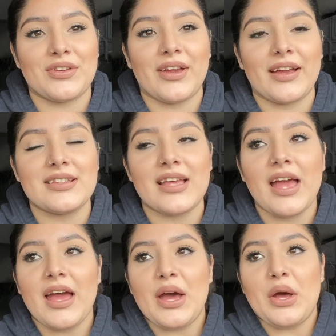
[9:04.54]
you guys.
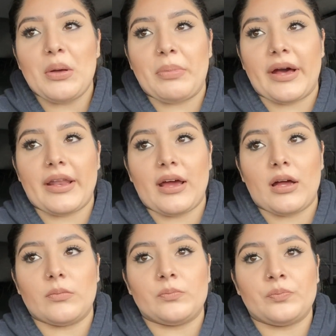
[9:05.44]
But
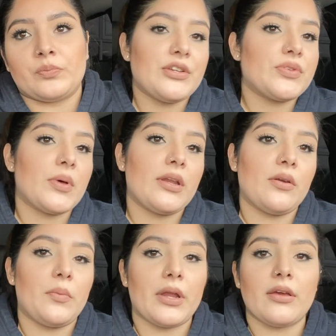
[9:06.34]
I just wanted
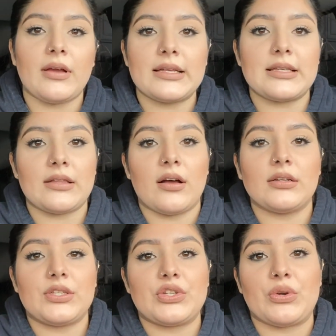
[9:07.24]
to bring you guys
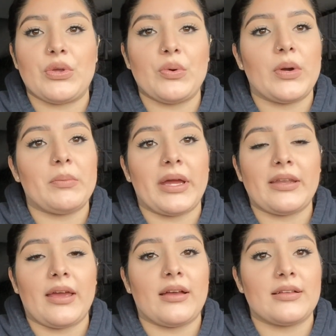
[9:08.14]
along to show you what my
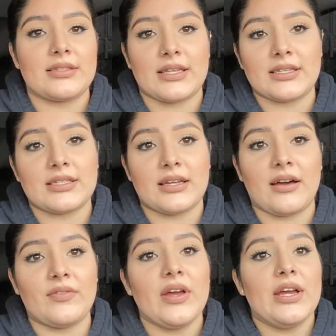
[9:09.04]
day consists
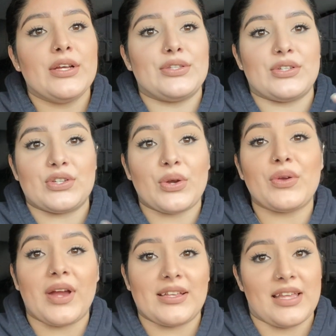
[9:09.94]
of, to show
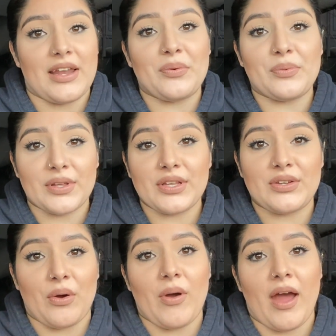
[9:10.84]
you guys that I really
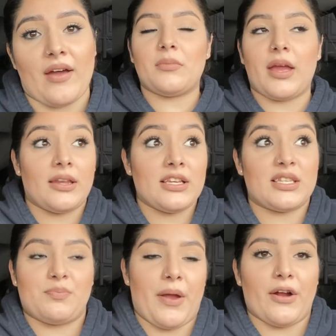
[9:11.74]
don't have any
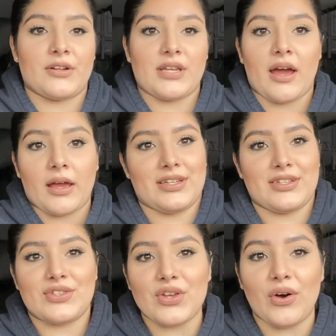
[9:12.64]
spare time.
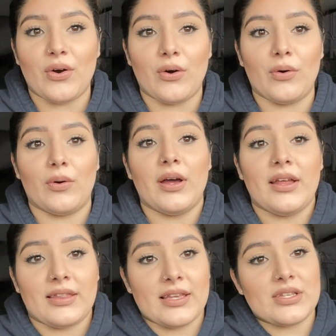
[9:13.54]
So
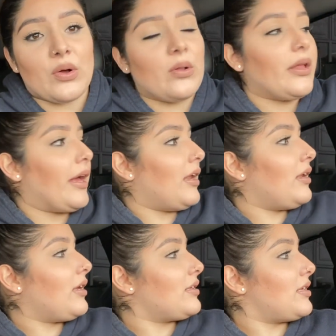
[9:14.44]
this whole
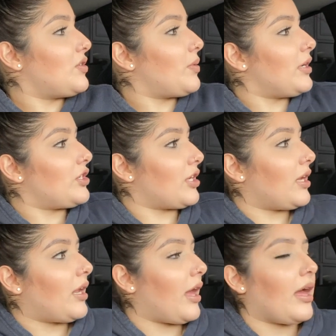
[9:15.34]
editing
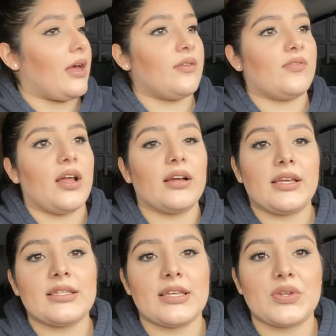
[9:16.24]
situation and
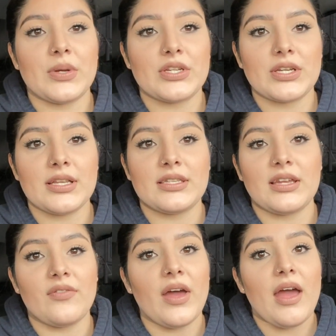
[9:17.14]
vlogging situation and stuff,